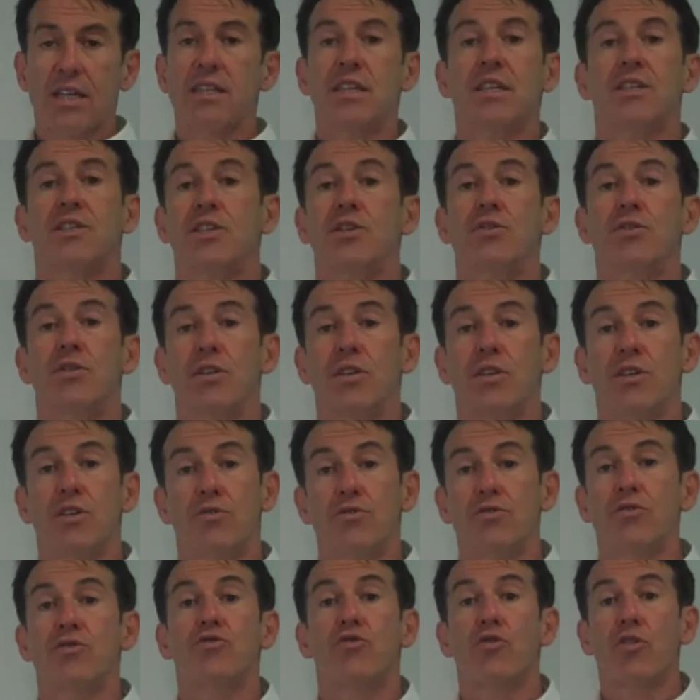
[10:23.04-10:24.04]
this
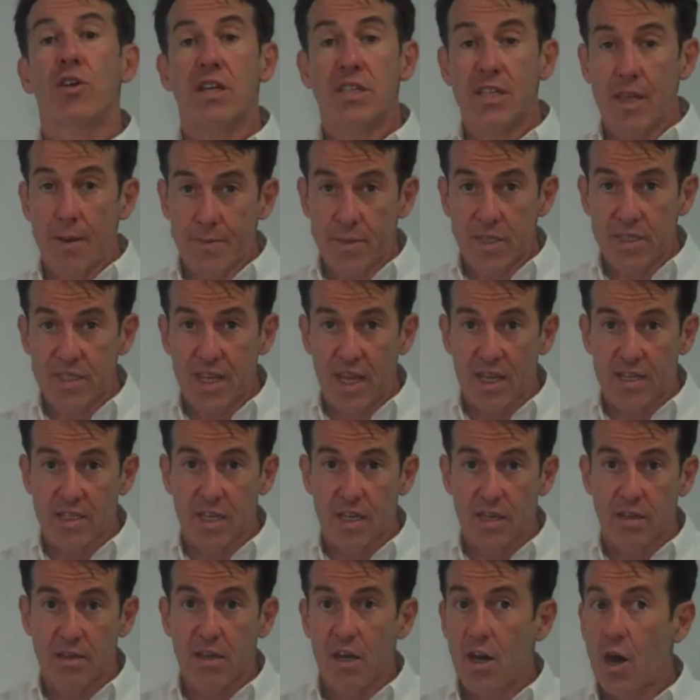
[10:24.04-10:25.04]
user story acceptance
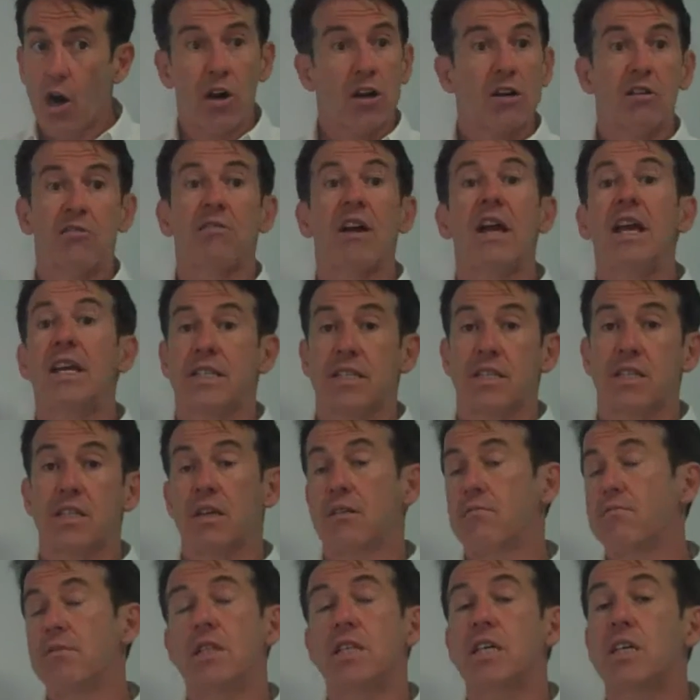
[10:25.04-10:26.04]
testing are great.
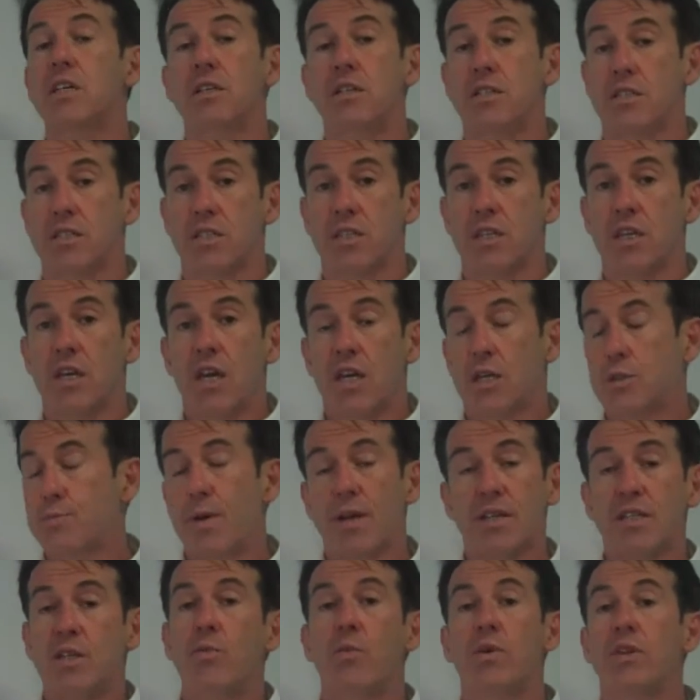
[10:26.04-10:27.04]
They're really good,
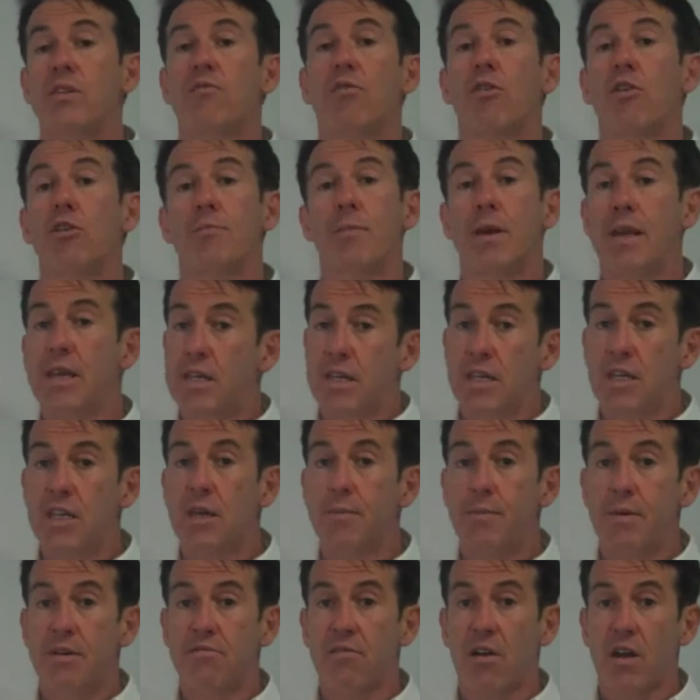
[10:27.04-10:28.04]
especially when they're automated and
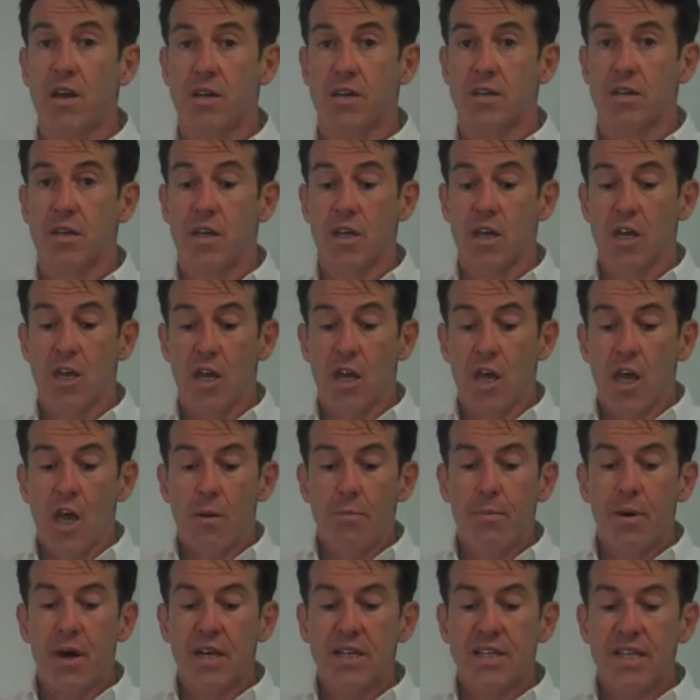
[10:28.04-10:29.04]
can be run.
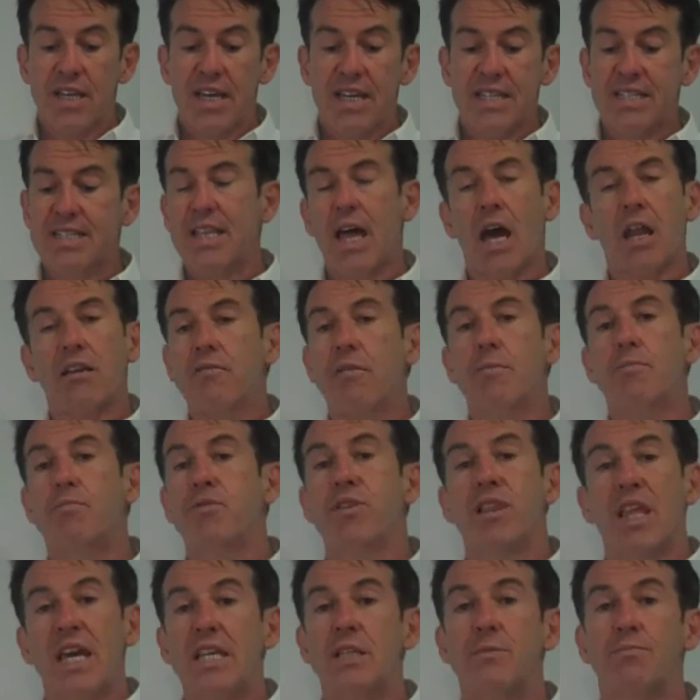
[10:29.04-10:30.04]
But it's not a
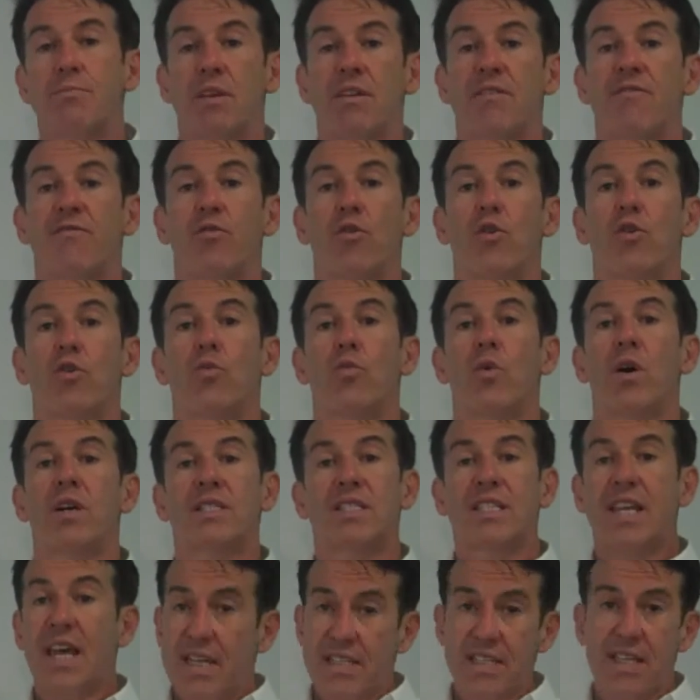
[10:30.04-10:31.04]
replacement for
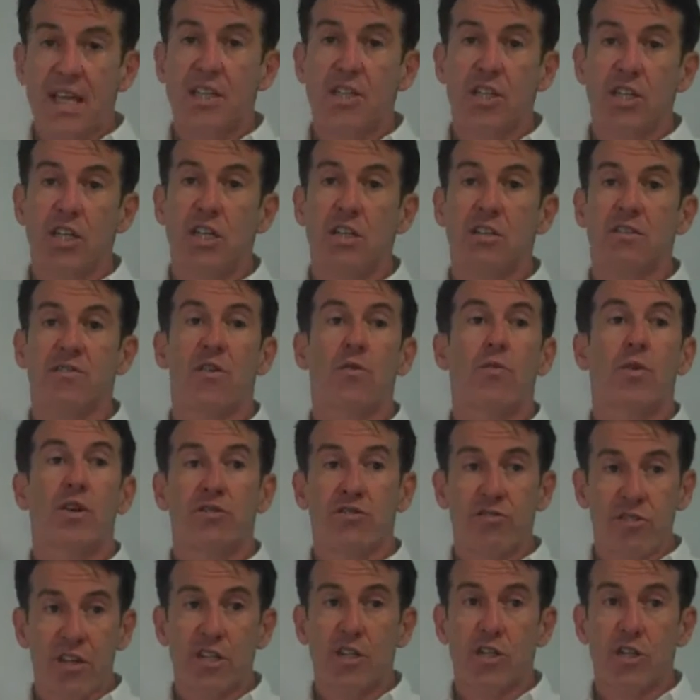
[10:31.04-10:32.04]
what test engineers, for what
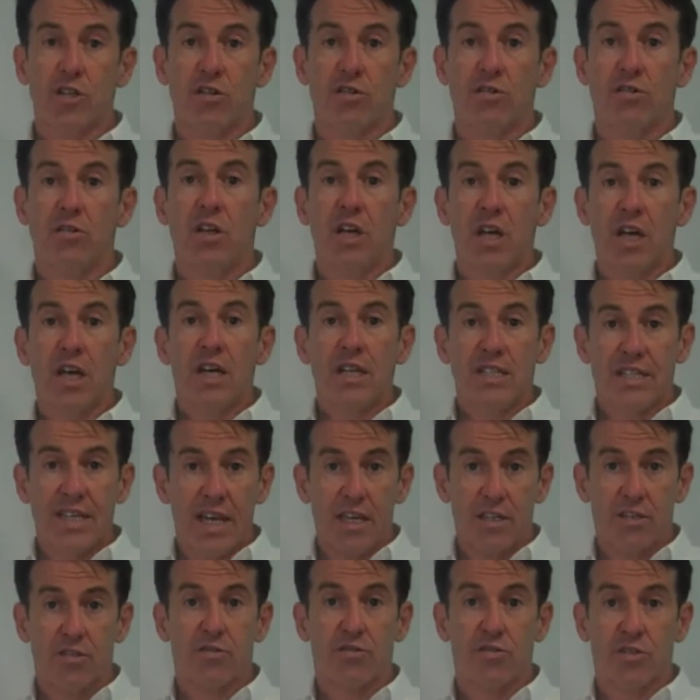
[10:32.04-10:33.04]
traditional
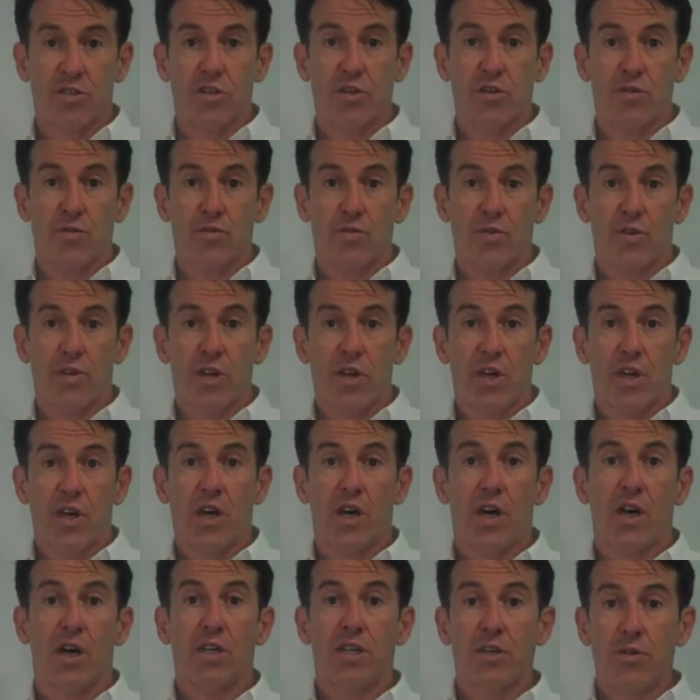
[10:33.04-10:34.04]
testers do.
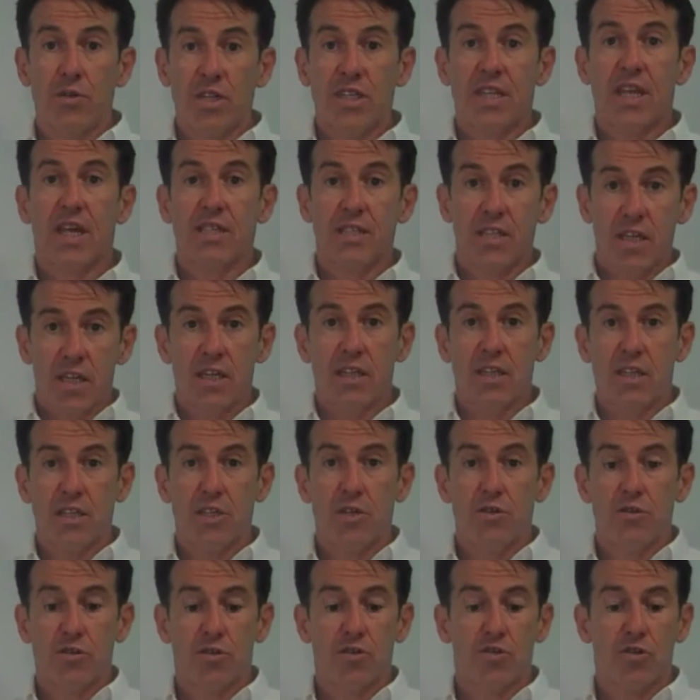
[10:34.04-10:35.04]
Unit testing and
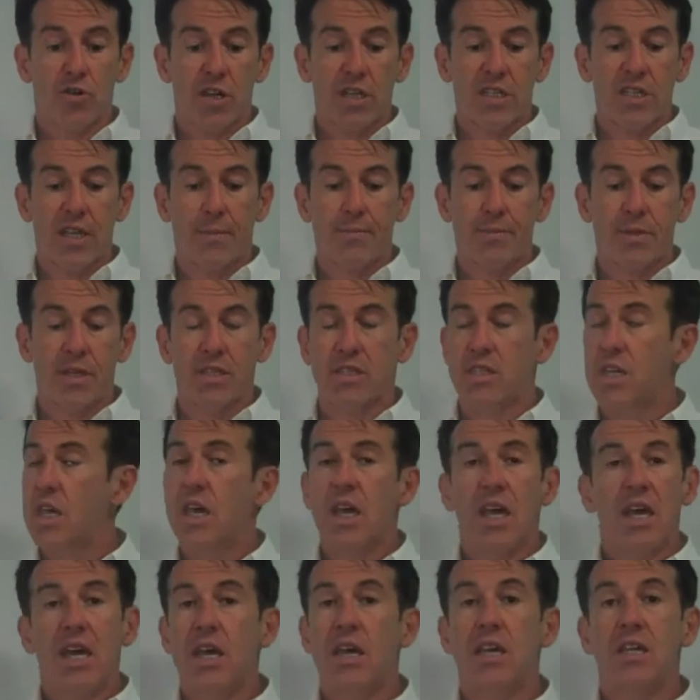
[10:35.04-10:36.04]
this user story
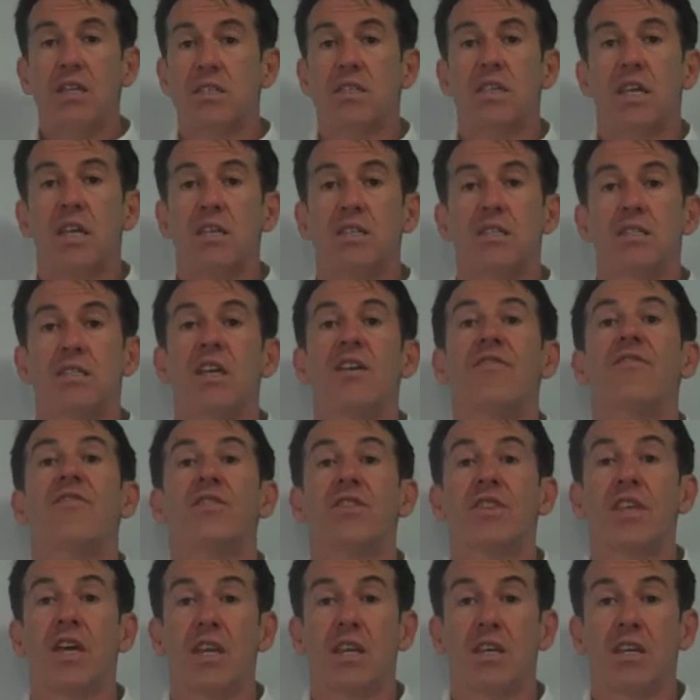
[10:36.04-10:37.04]
acceptance is
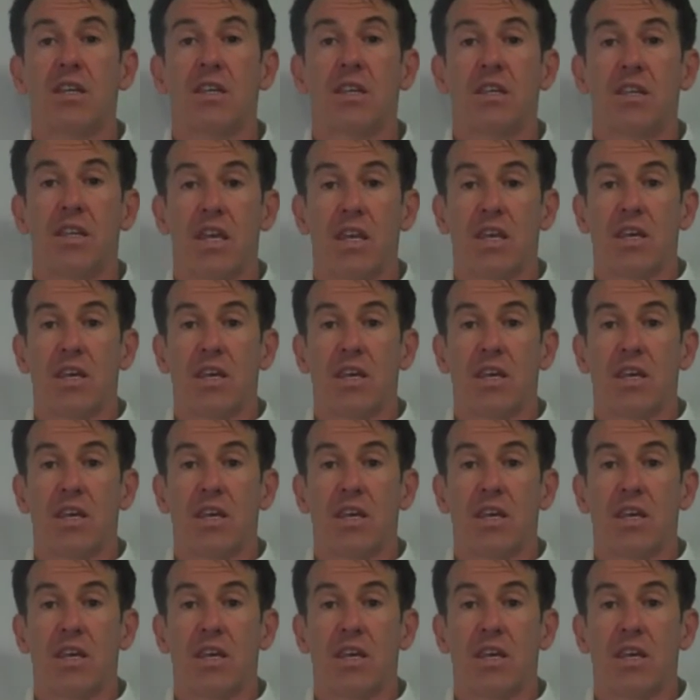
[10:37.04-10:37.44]
different than